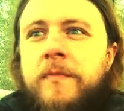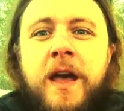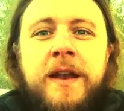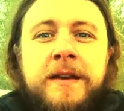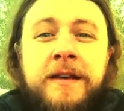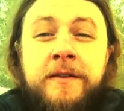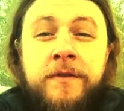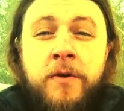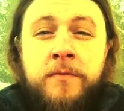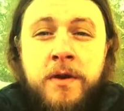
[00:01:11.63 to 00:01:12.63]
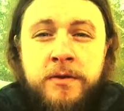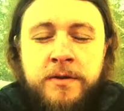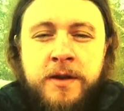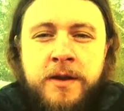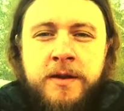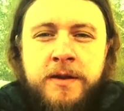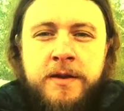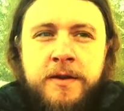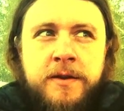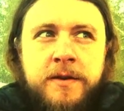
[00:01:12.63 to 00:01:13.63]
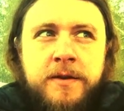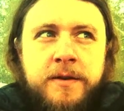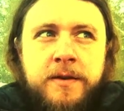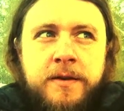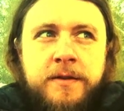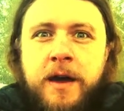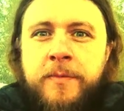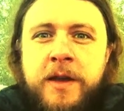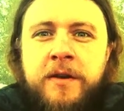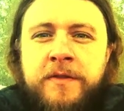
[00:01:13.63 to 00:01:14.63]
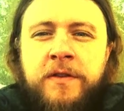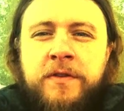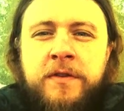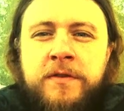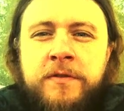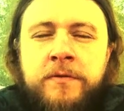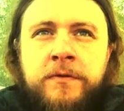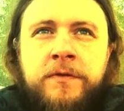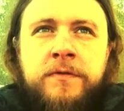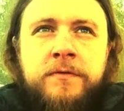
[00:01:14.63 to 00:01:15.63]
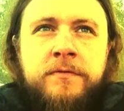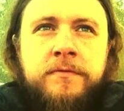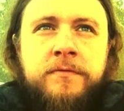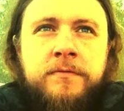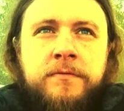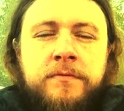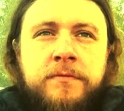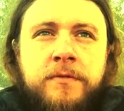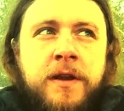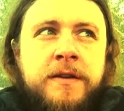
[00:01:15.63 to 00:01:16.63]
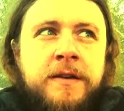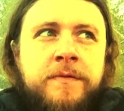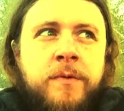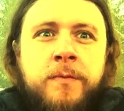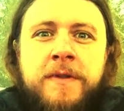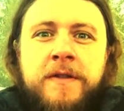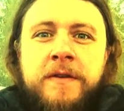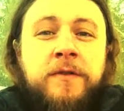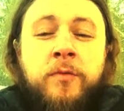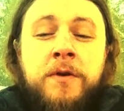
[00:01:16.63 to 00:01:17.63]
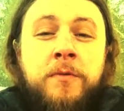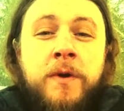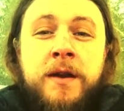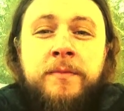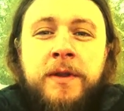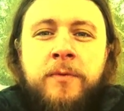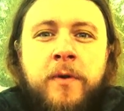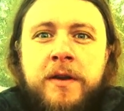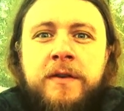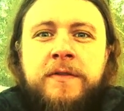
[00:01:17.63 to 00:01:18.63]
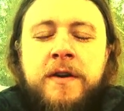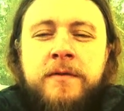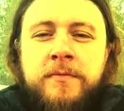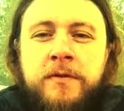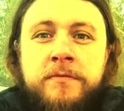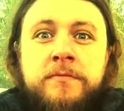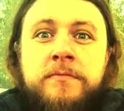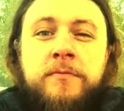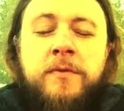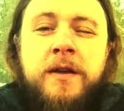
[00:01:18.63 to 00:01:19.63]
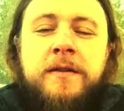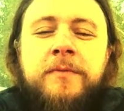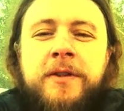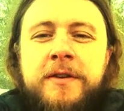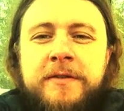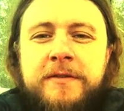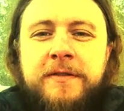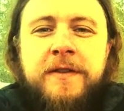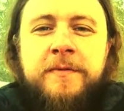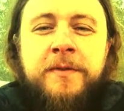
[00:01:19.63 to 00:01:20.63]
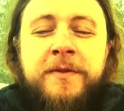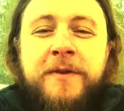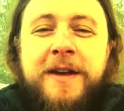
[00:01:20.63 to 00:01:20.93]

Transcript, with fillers: at any given moment that we hear this good news or any given moment that they just want to randomly wake us up or randomly it's not really